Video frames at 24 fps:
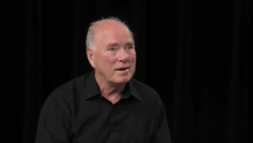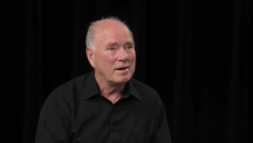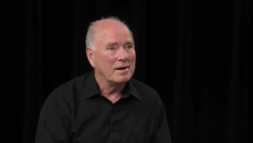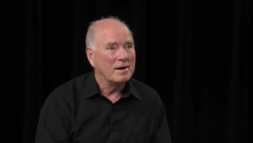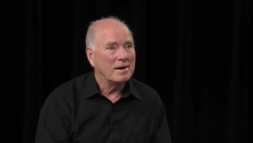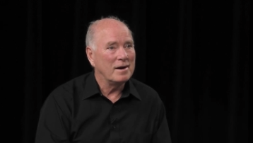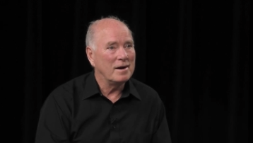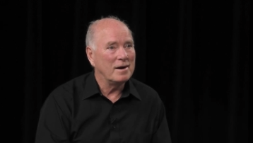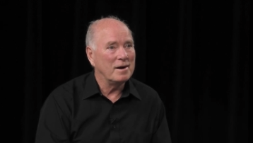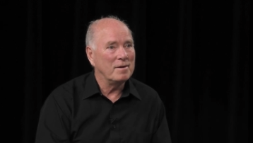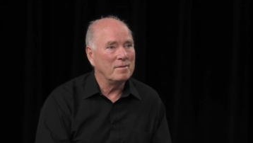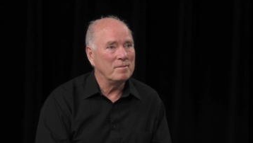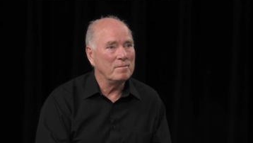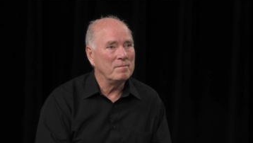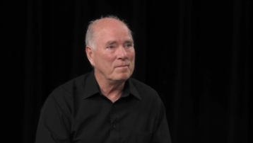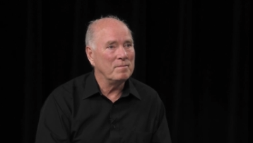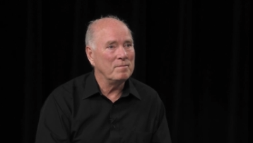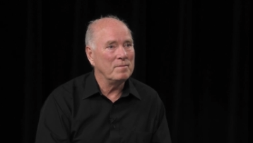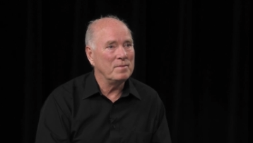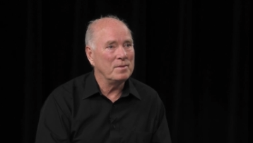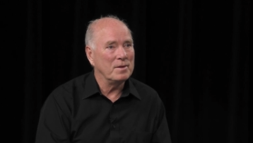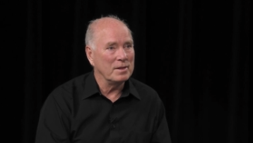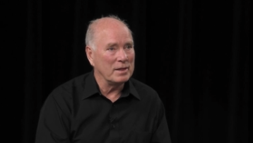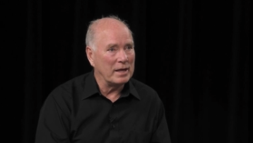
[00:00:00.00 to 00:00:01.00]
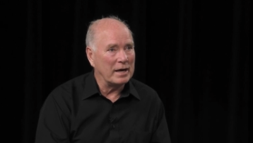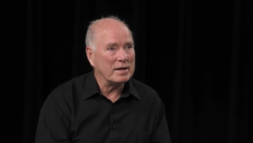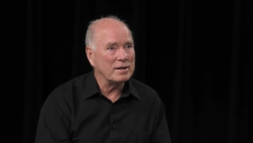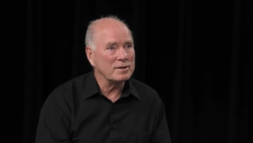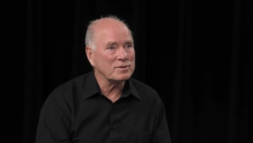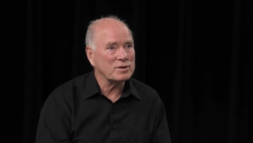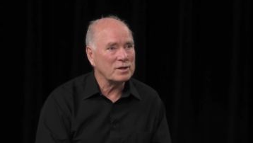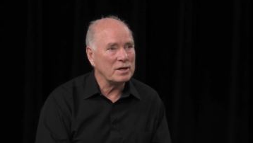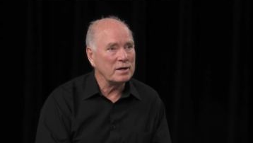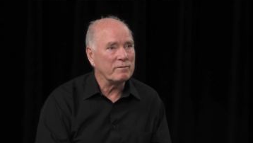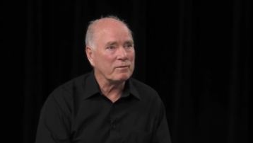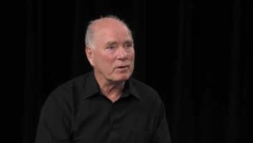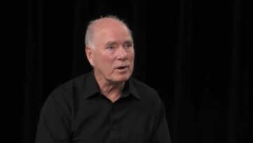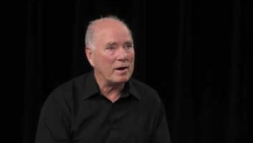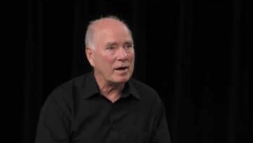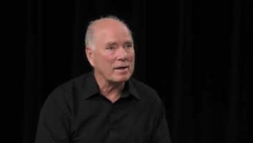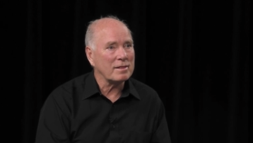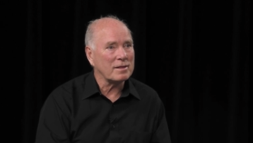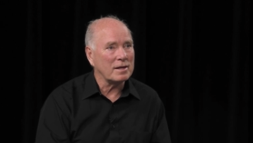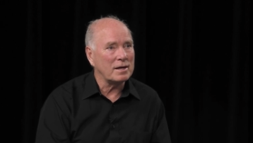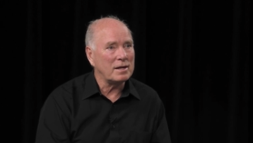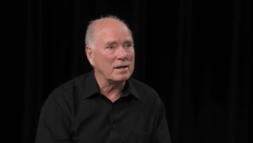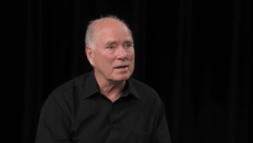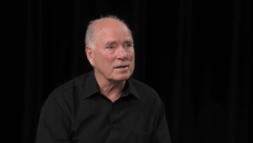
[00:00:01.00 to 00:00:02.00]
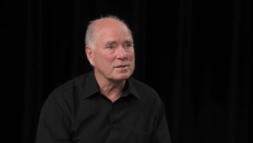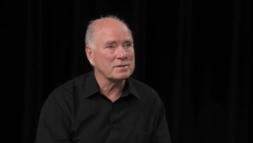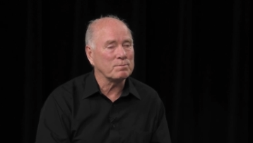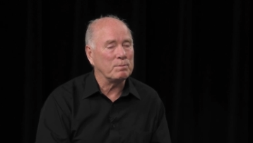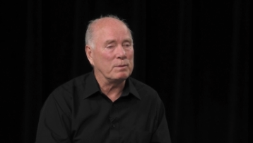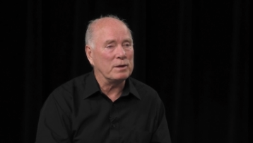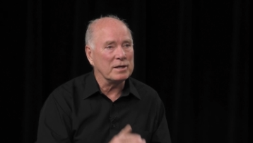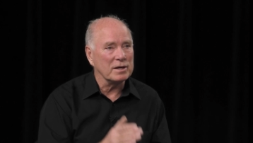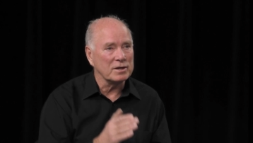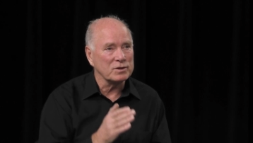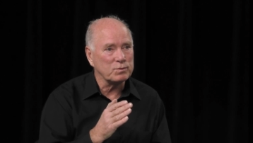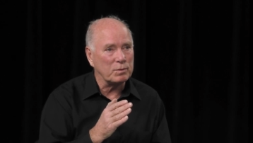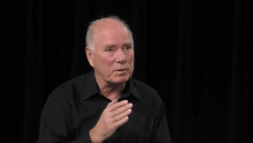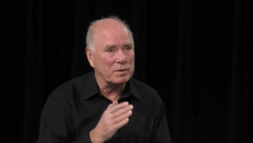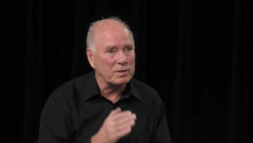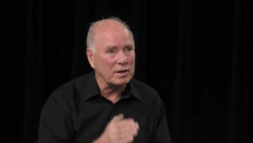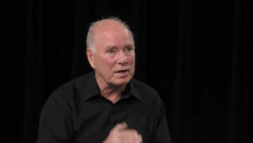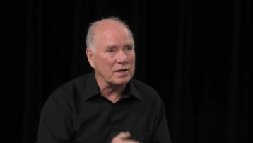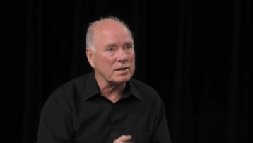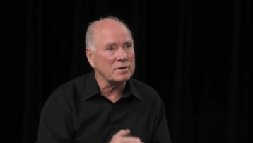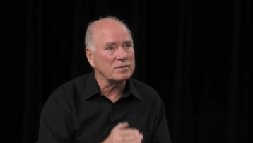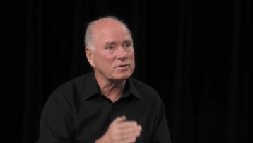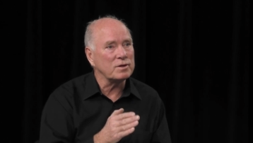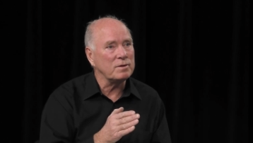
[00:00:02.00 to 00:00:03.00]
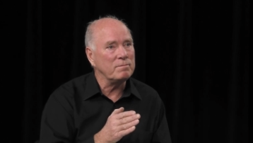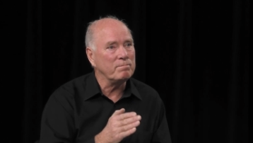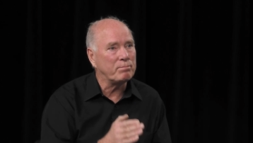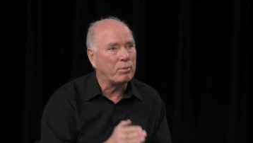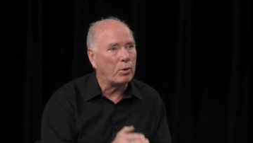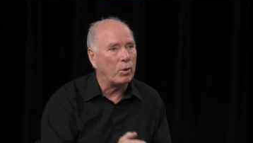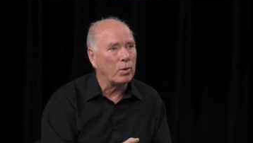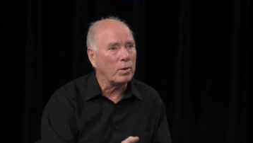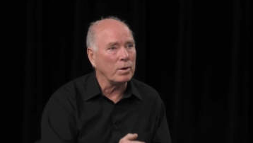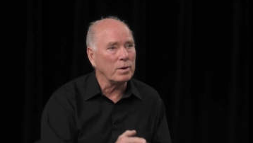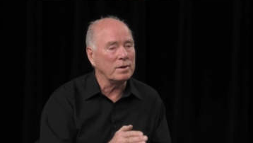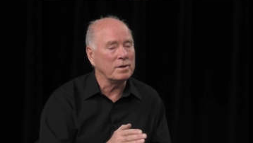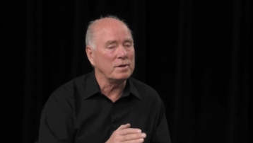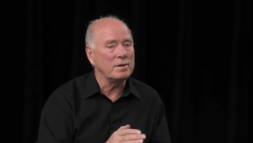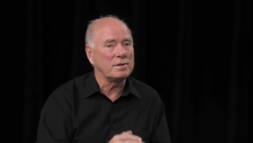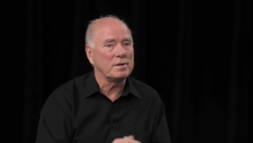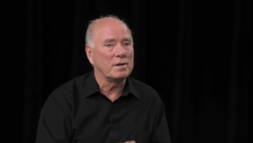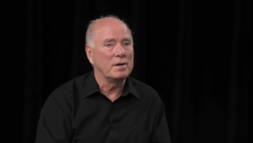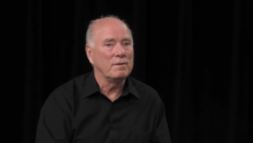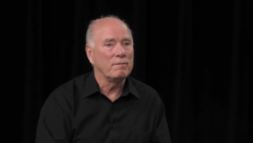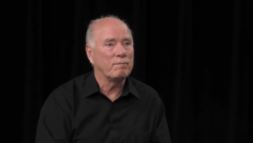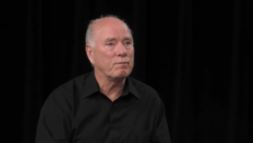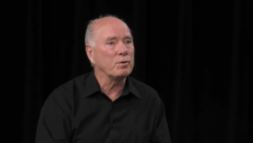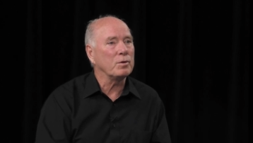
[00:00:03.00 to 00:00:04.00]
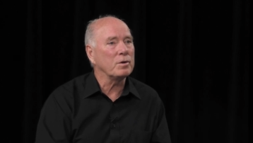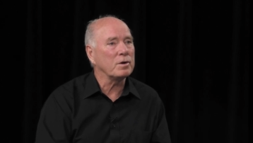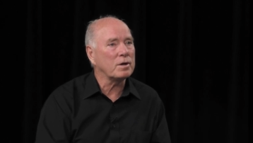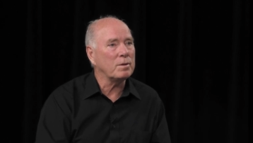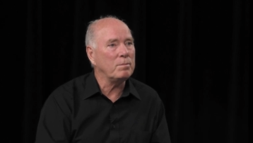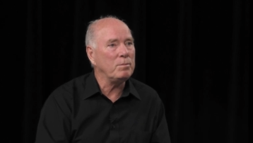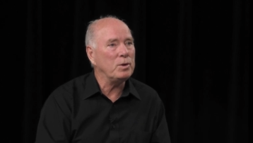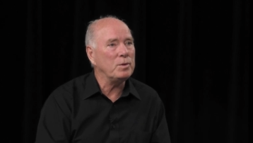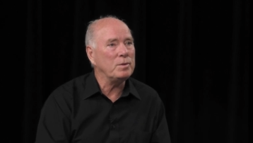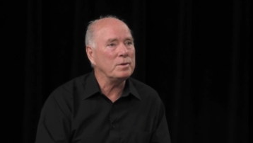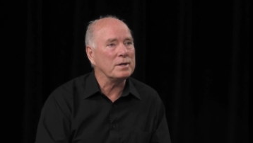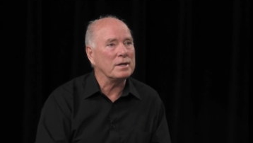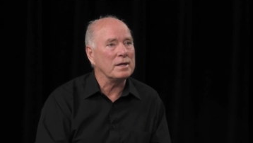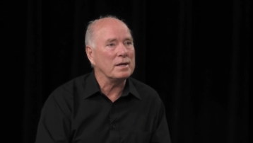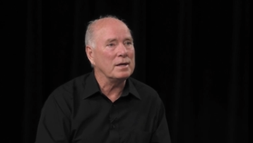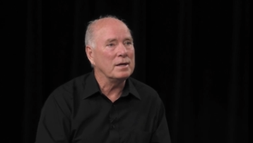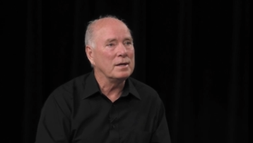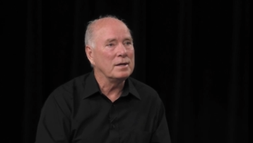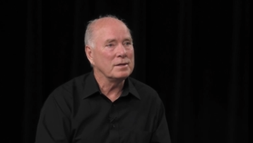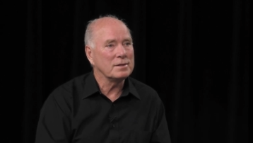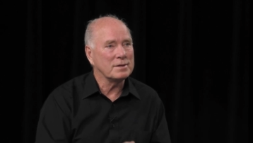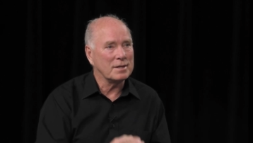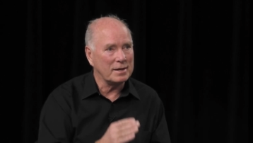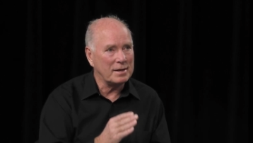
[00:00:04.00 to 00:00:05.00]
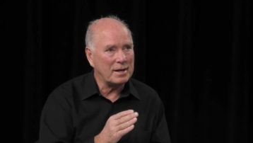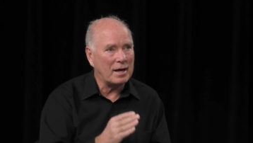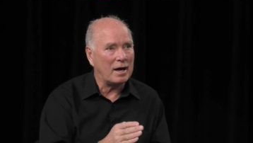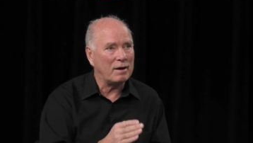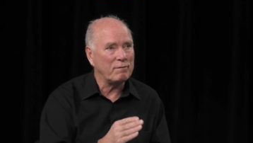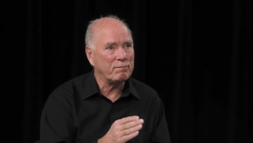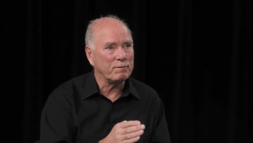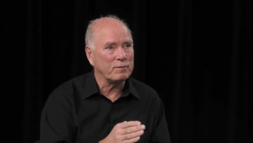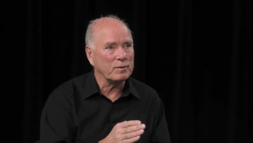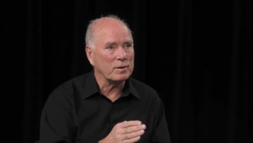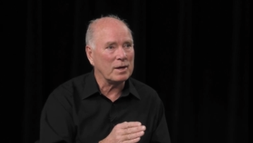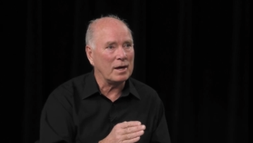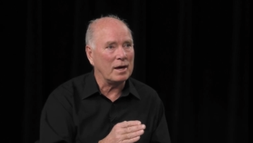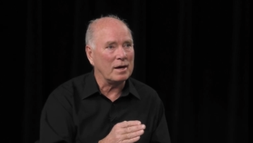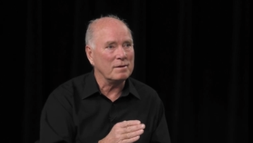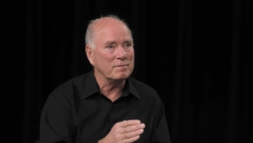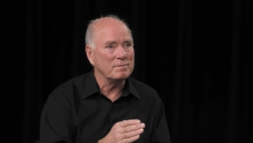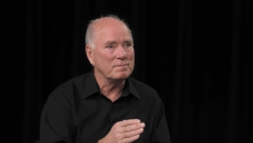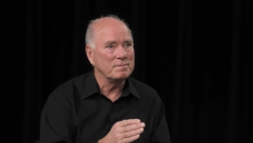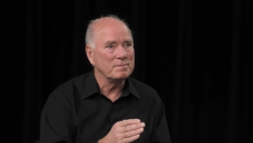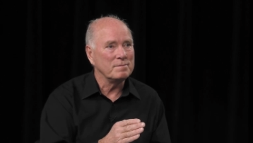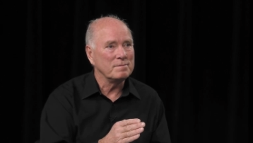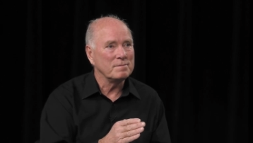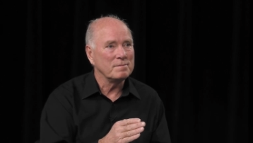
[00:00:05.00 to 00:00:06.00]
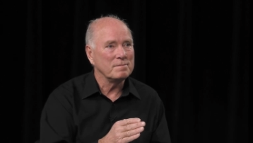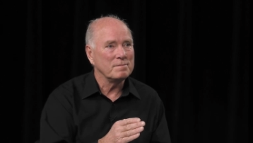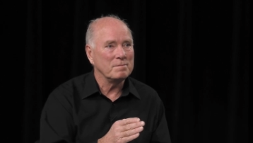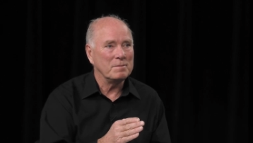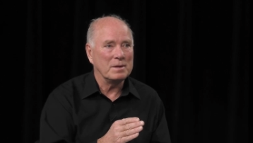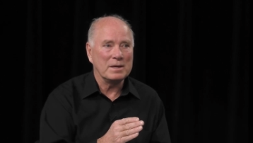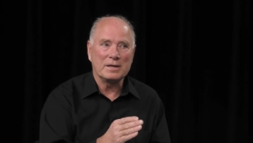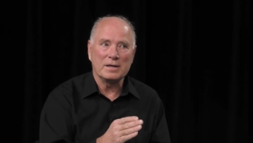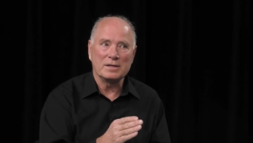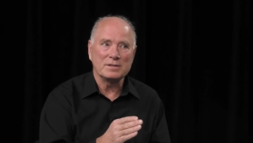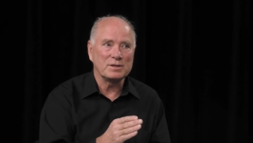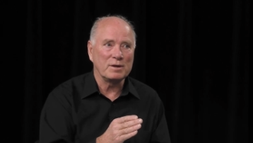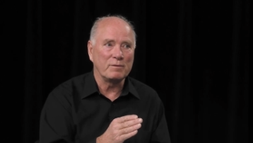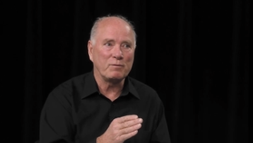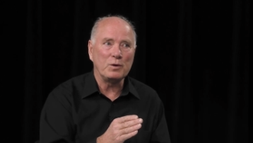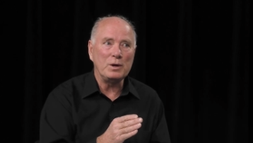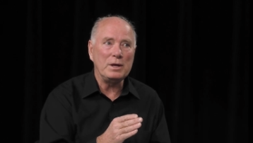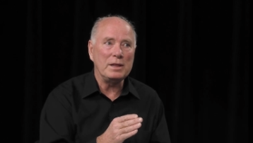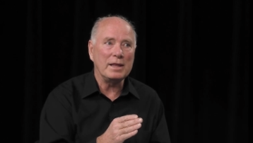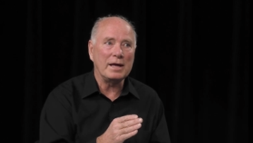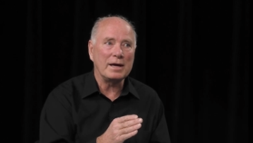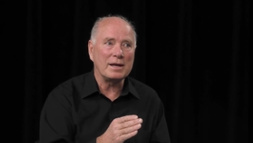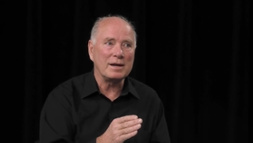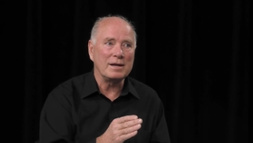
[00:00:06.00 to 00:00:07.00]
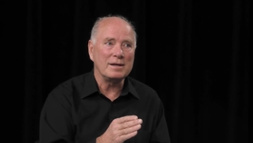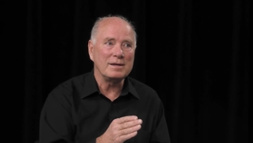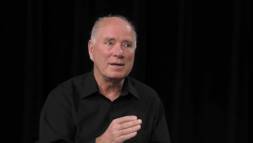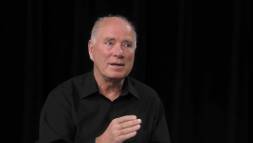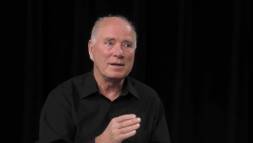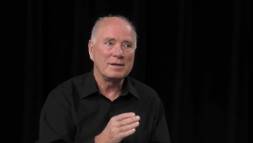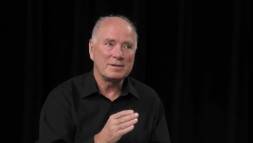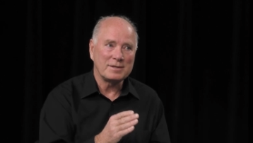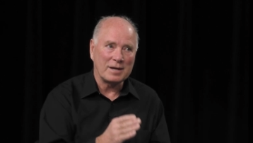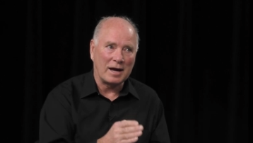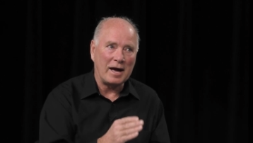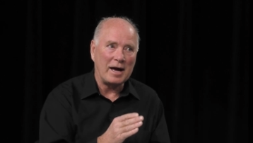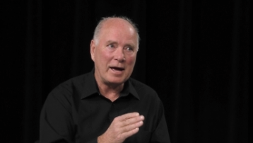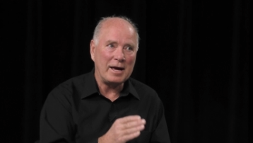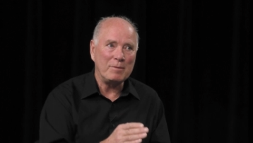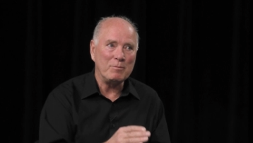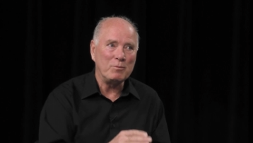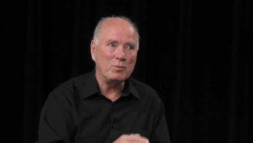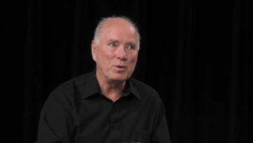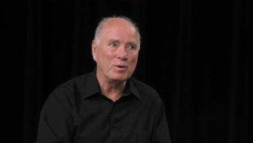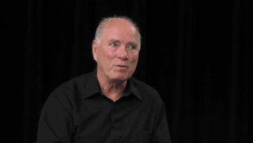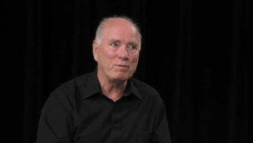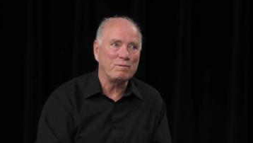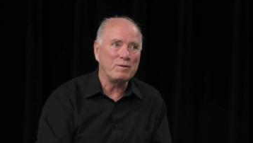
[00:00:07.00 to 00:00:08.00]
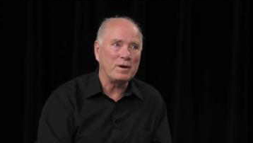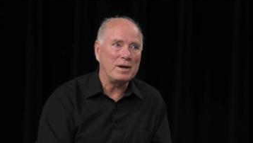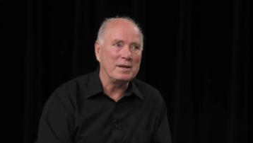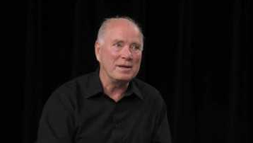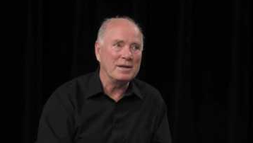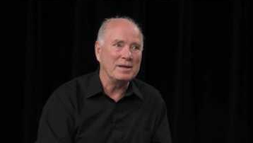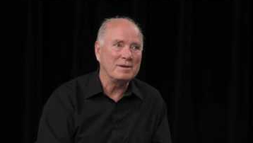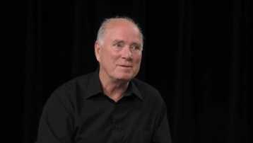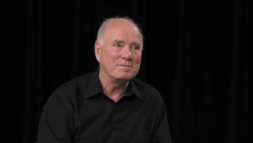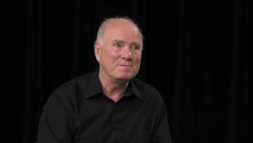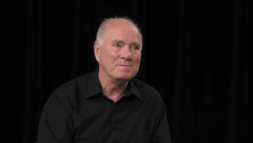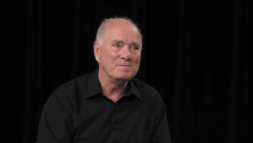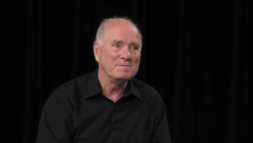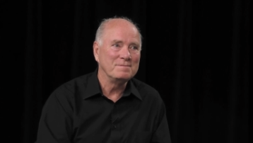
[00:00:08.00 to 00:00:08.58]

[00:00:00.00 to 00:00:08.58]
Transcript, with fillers: um, the legacy of our athletics because we think it's important for our community to not forget. Because if we let it, time will fade it.